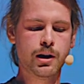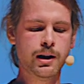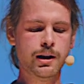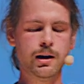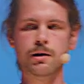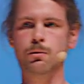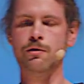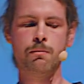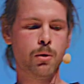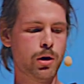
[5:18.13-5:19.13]
cleanly
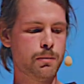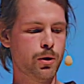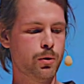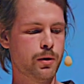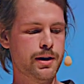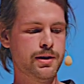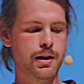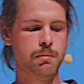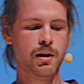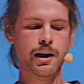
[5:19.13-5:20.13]
with a board, progress,
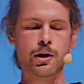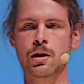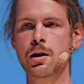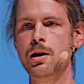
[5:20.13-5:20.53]
and a player.